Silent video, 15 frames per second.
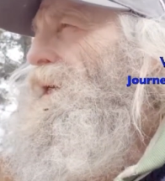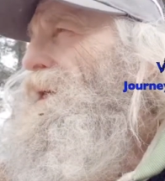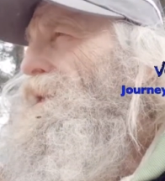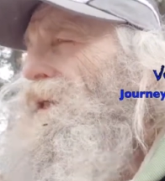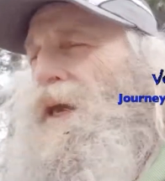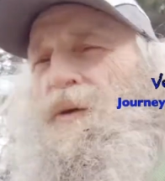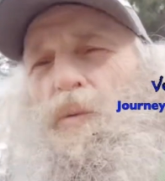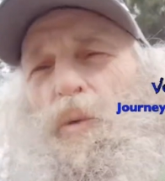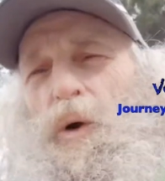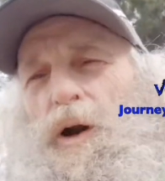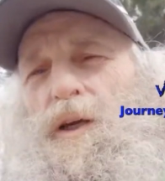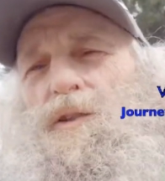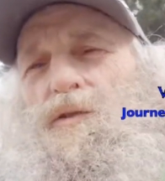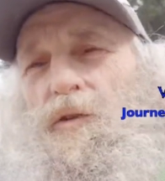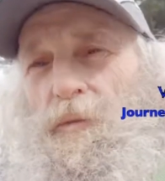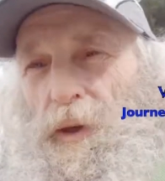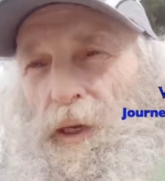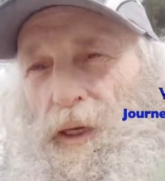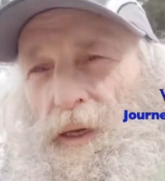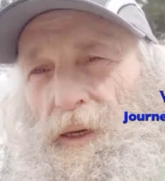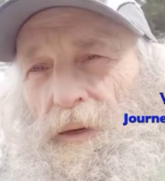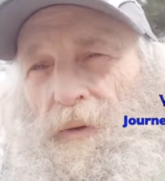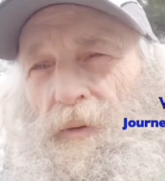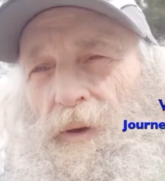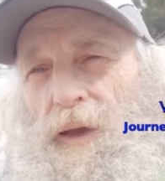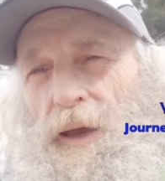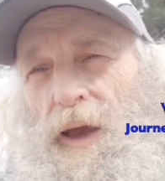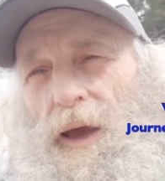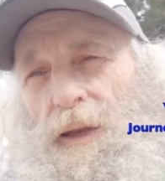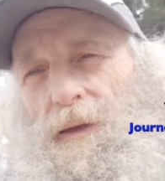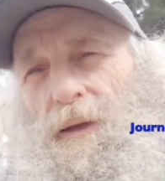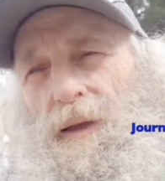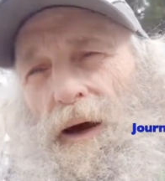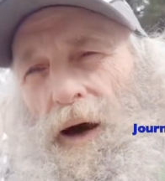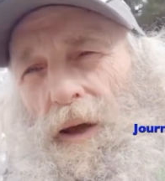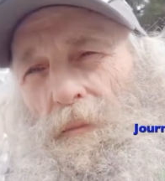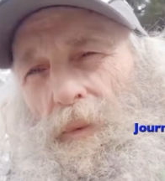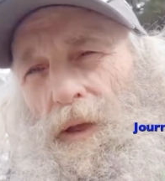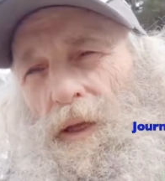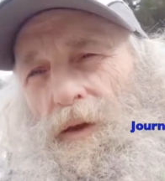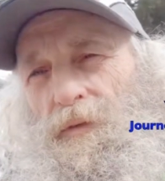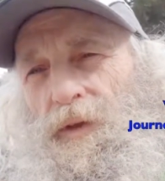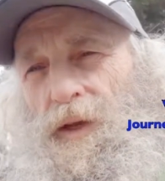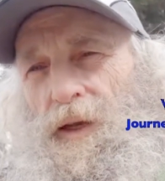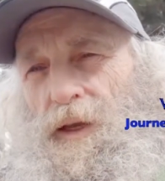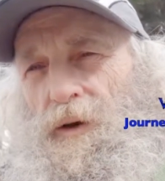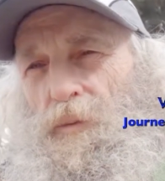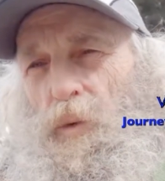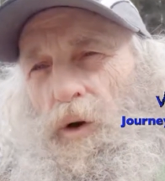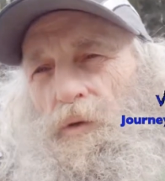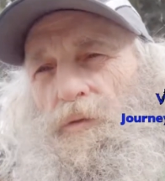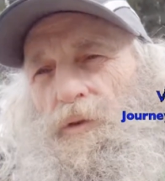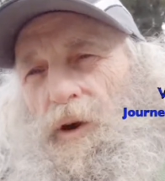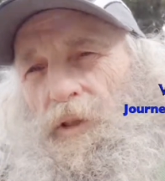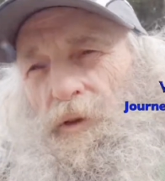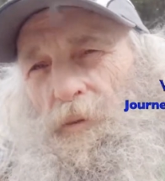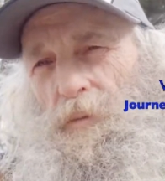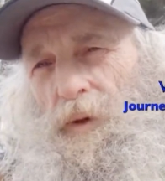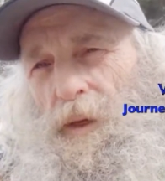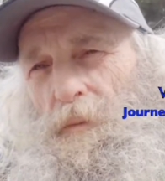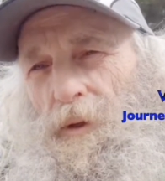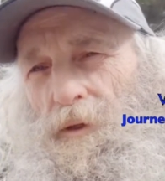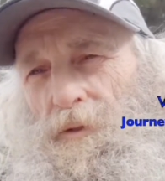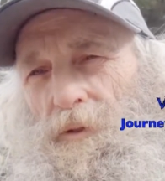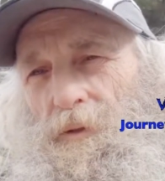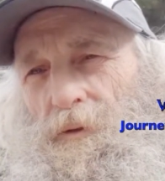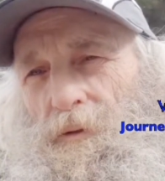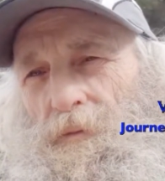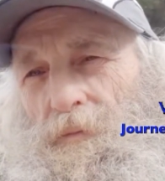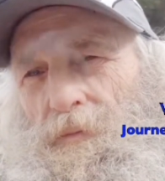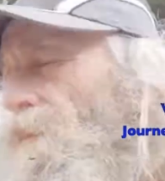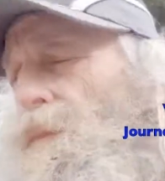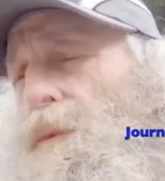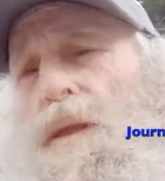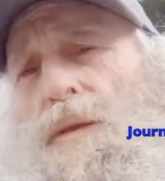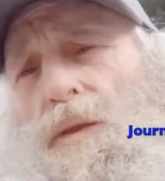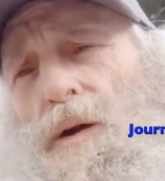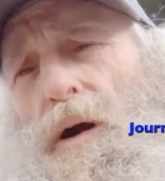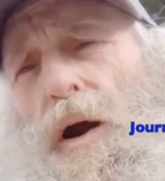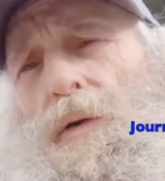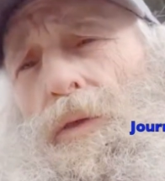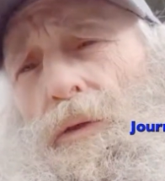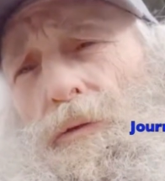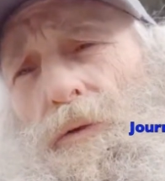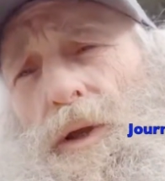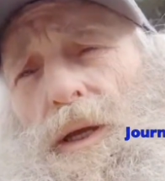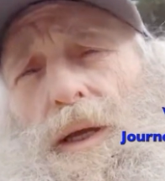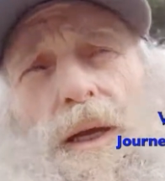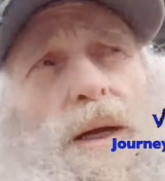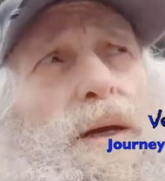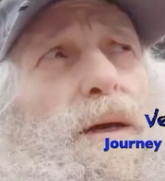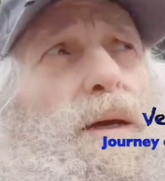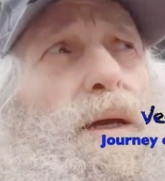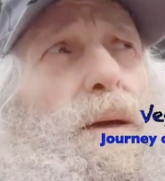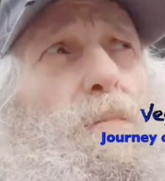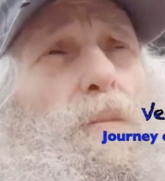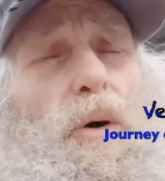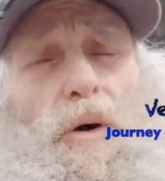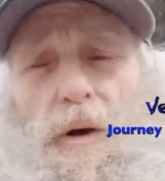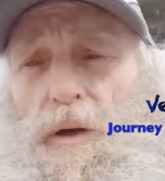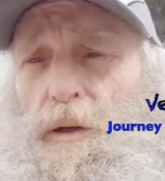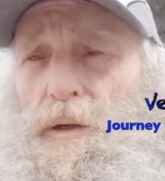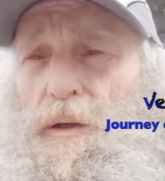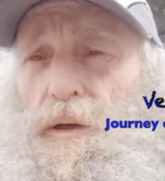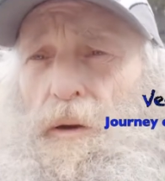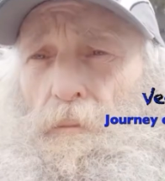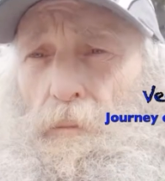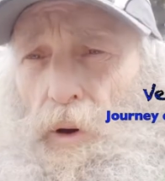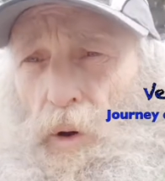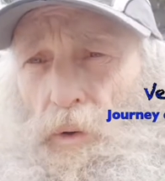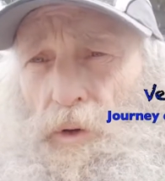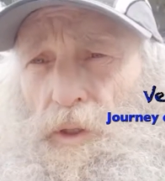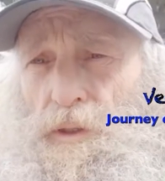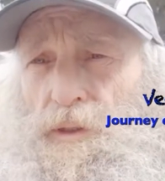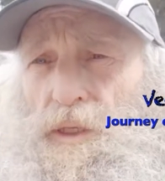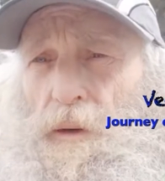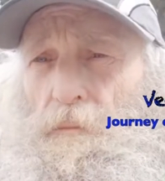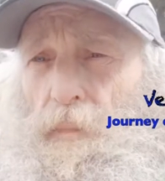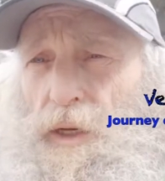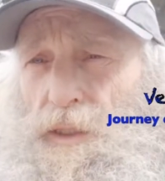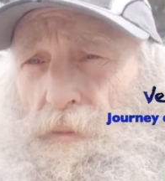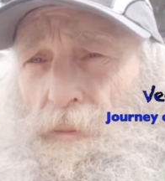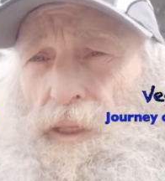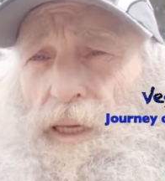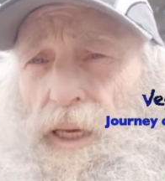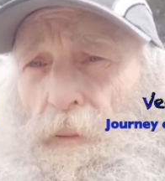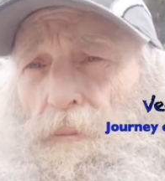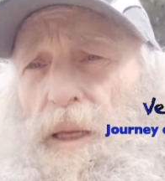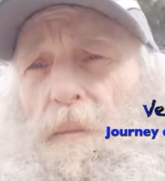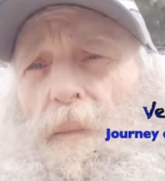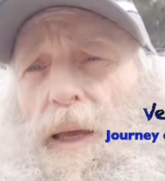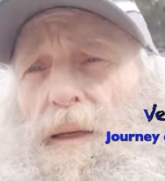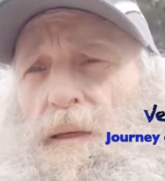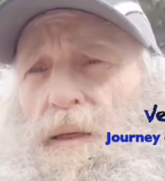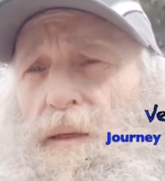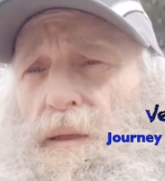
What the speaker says: it works for me, and I believe that it can work for other people too. There are 3 important components that must be implemented